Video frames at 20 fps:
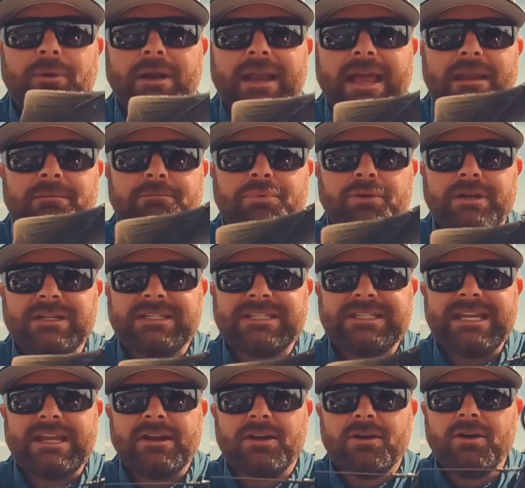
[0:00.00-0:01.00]
went ahead and put a
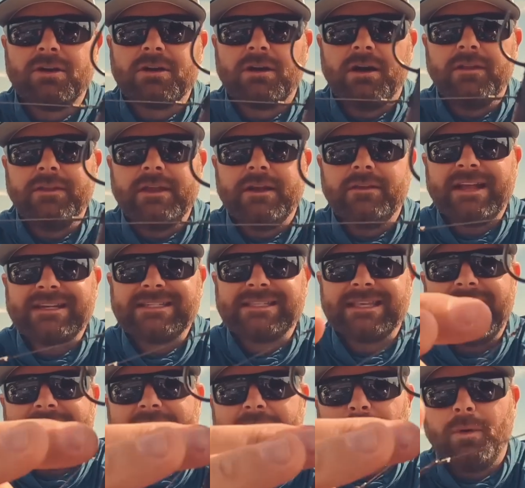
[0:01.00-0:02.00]
stinger hook on there. That's the
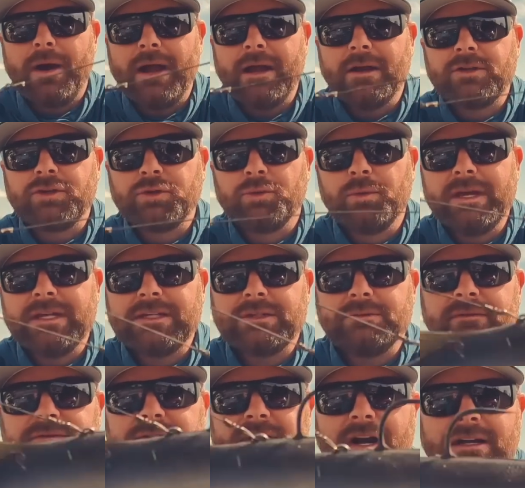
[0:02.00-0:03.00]
Haywire twist.
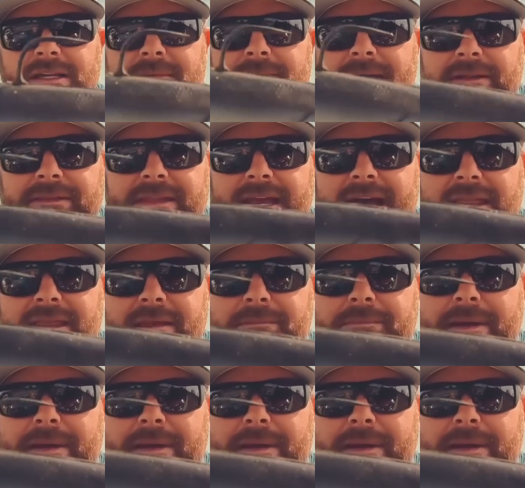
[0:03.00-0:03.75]
We've talked about that in the